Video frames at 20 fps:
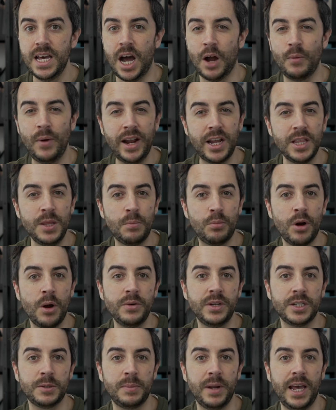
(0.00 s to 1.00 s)
I reckon the
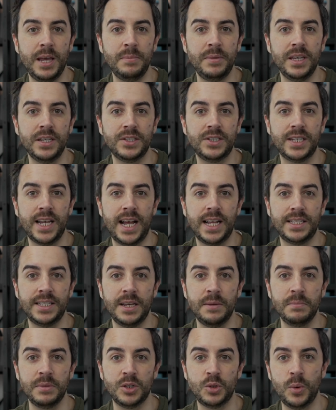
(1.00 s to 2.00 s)
Pro display being
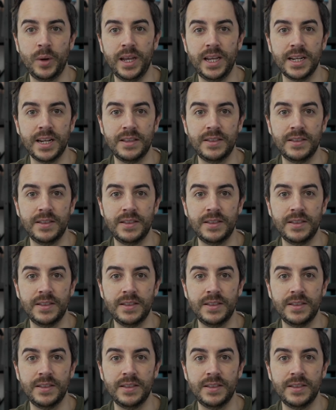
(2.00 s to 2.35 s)
sat in between